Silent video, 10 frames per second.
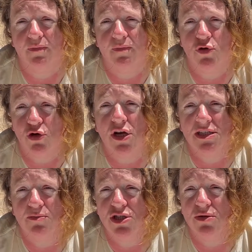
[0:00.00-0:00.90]
new
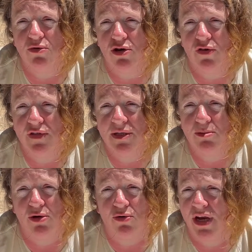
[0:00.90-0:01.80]
customers that were nervous
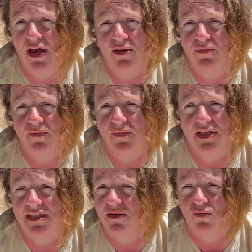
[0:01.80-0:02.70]
about going out,
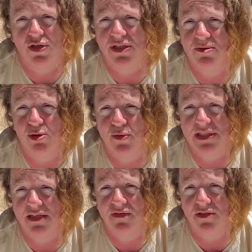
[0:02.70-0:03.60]
that didn't want to put
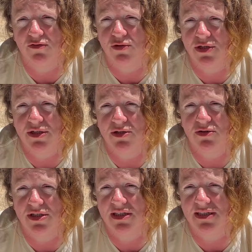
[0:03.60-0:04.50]
themselves in grocery
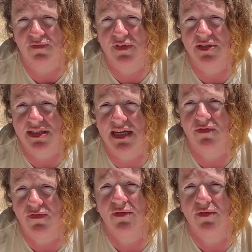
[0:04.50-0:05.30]
stores, that didn't feel safe.